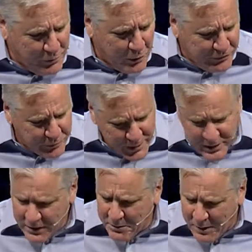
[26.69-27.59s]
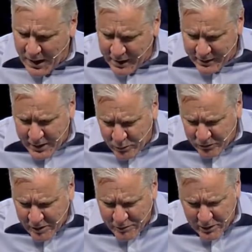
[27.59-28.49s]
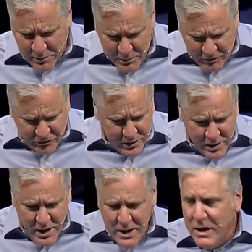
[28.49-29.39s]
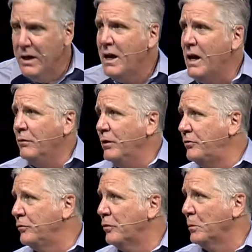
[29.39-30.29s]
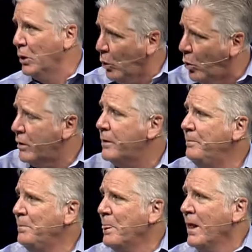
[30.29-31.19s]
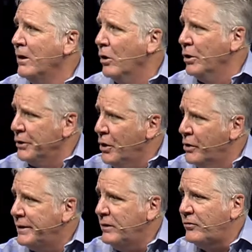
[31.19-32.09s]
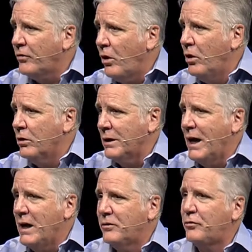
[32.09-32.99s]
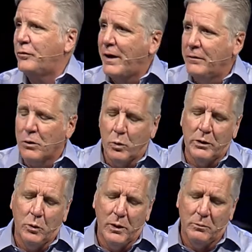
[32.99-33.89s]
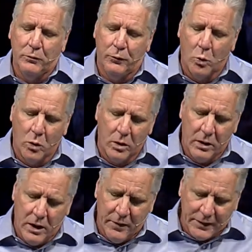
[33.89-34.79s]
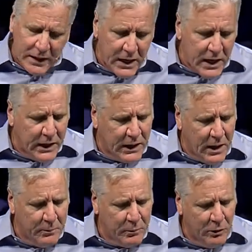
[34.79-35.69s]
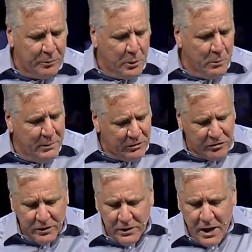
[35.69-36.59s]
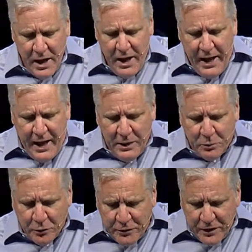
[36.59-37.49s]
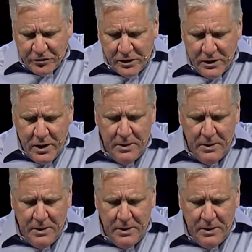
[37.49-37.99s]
already spent in Nehemiah that he was given a commission and a vision from the Lord. Early on, he saw God's favor when he went before the king and got both permission and provision.